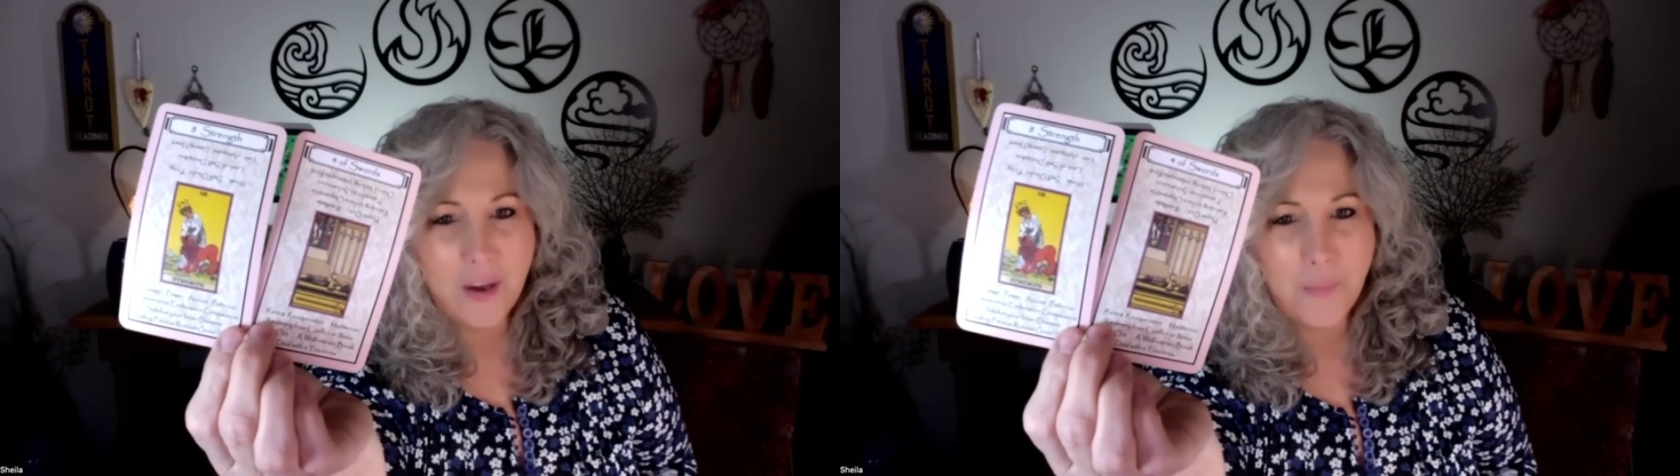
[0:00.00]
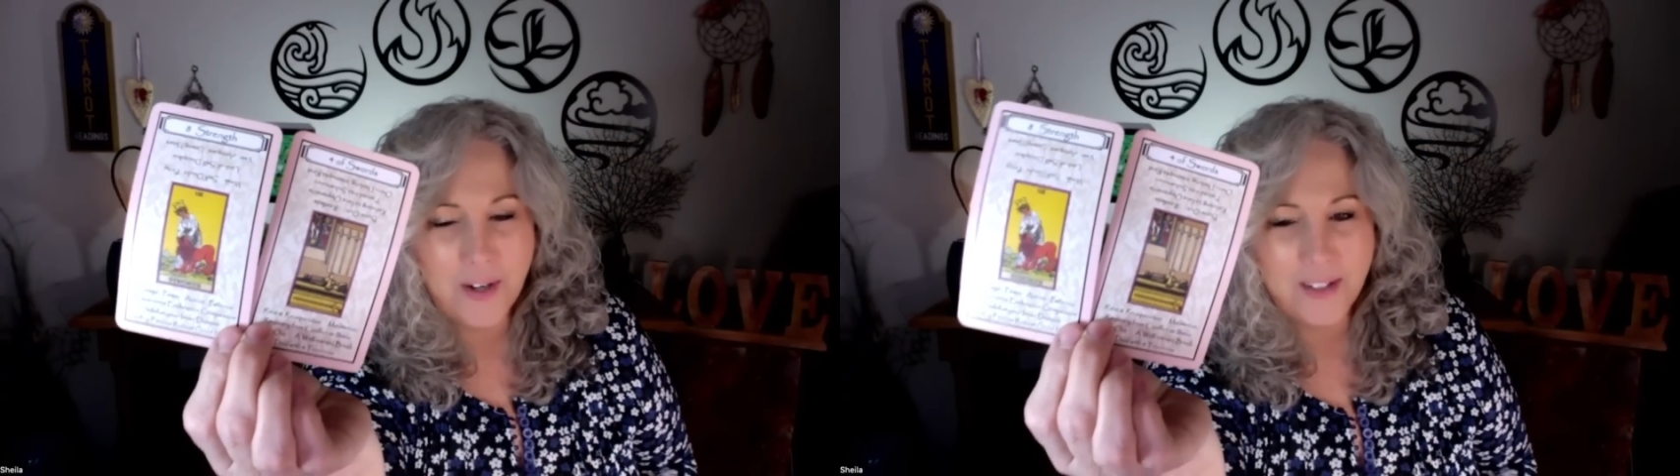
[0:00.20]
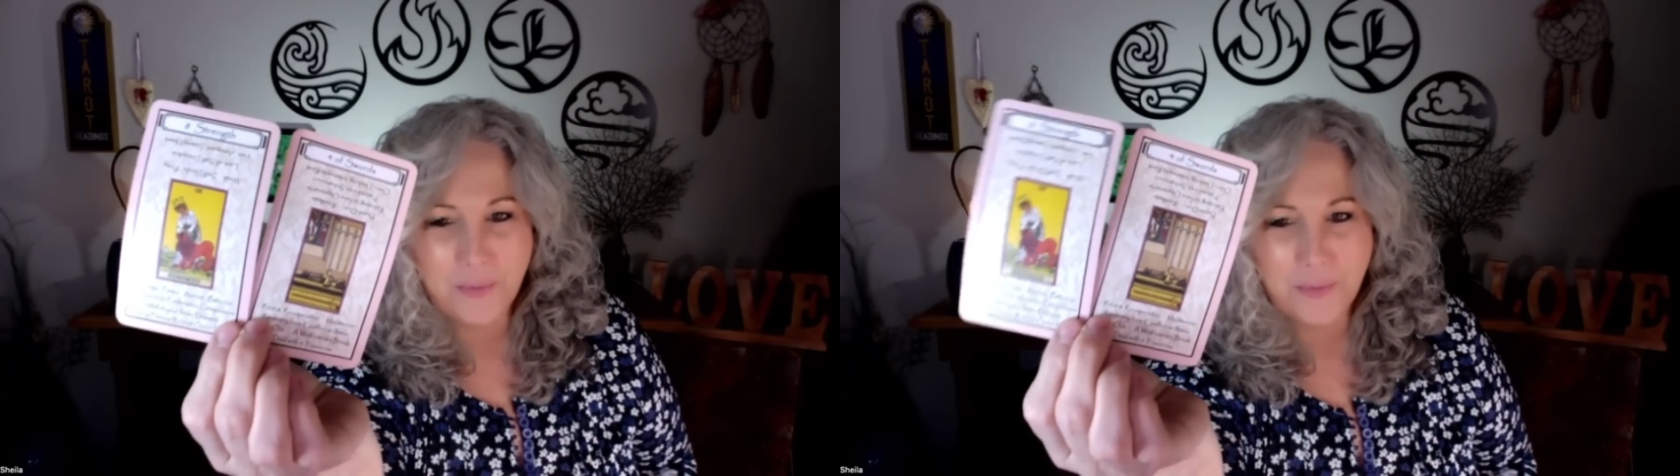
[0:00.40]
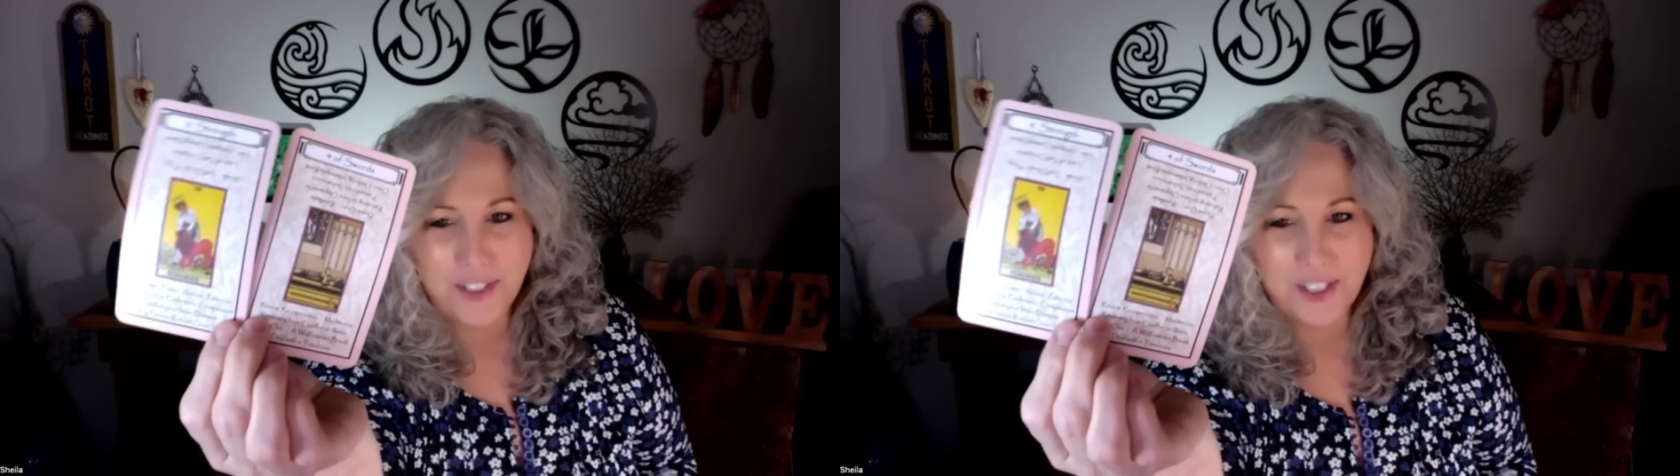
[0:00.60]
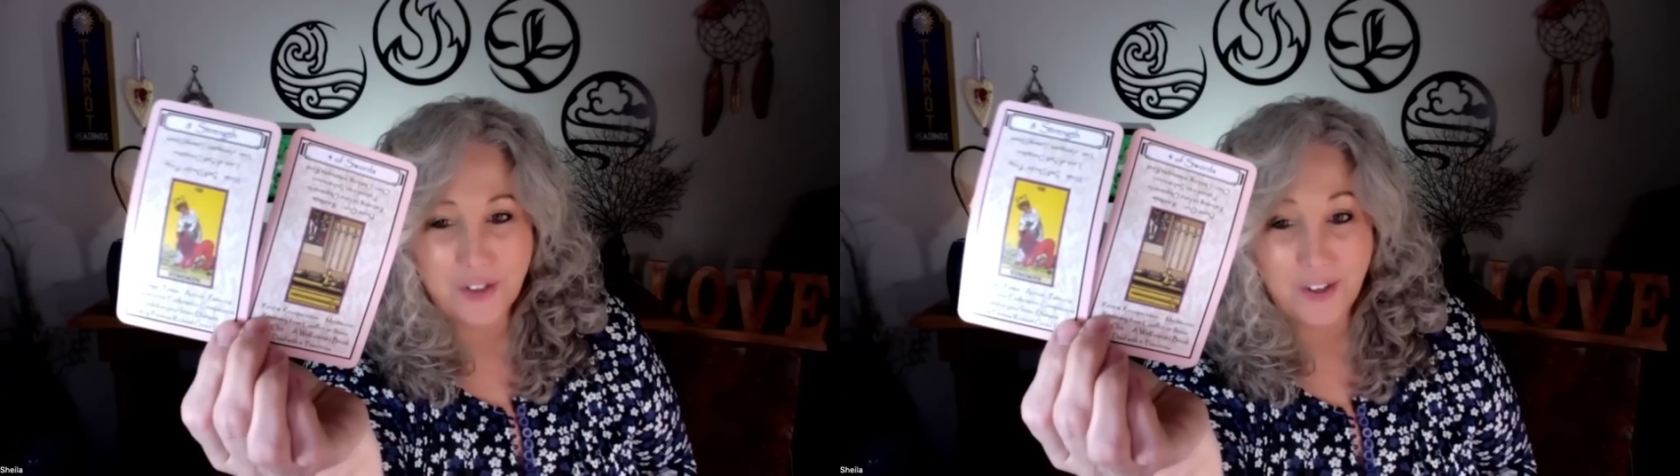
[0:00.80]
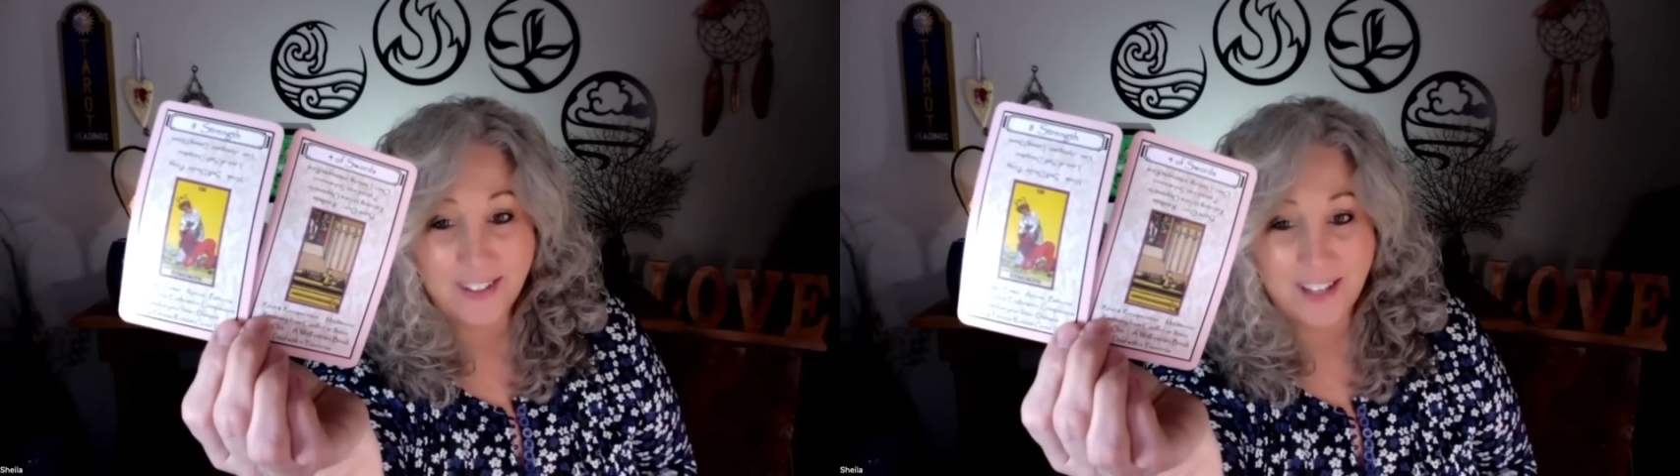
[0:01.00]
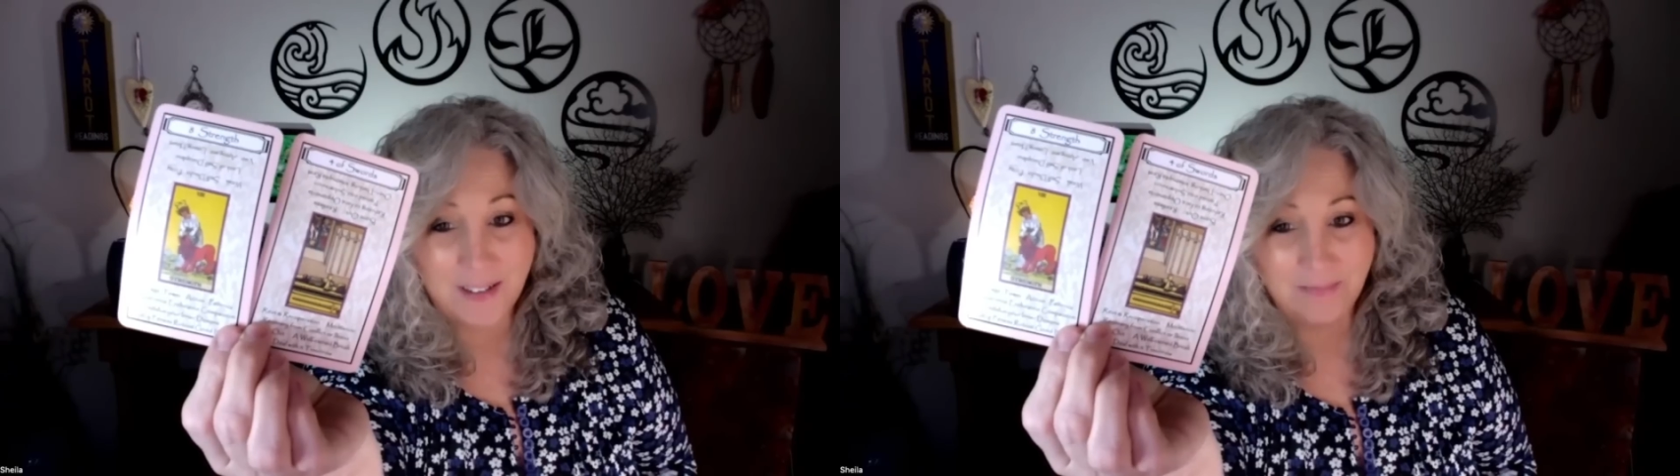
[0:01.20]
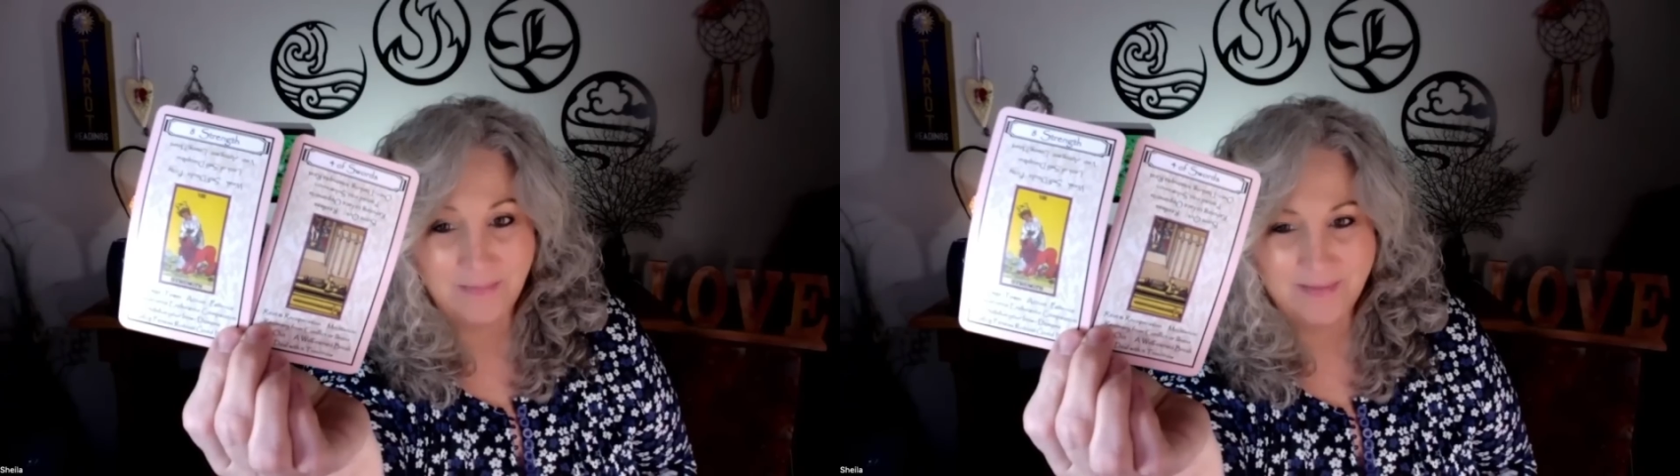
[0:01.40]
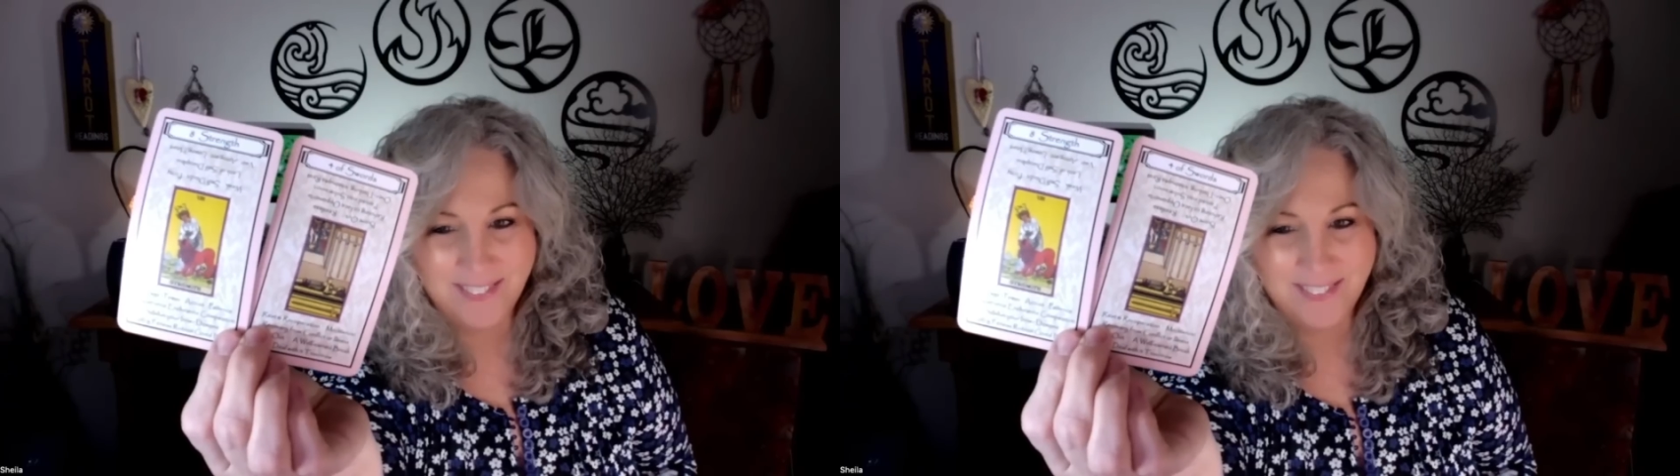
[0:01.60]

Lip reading: want to restrict him.